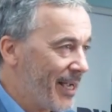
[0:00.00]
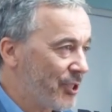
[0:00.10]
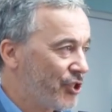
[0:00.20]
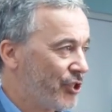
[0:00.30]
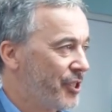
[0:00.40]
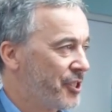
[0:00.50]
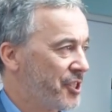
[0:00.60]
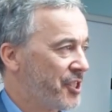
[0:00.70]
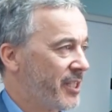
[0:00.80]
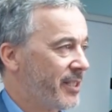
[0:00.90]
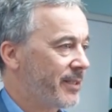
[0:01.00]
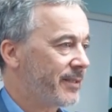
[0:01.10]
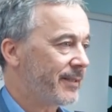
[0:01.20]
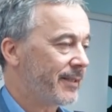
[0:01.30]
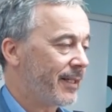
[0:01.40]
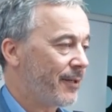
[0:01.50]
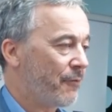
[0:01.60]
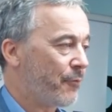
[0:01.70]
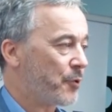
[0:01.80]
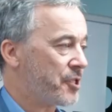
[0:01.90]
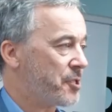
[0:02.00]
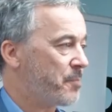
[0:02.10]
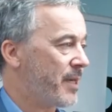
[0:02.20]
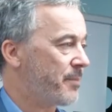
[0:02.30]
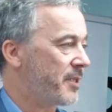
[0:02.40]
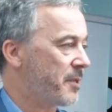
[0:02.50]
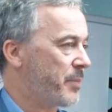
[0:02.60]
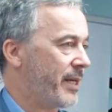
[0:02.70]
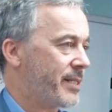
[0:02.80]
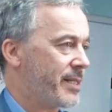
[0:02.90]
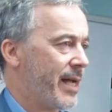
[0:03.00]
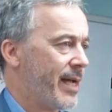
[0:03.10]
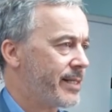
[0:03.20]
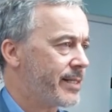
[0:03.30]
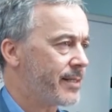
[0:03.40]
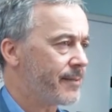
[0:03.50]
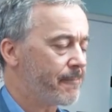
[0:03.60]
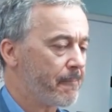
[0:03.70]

insurgency forces people to pick sides.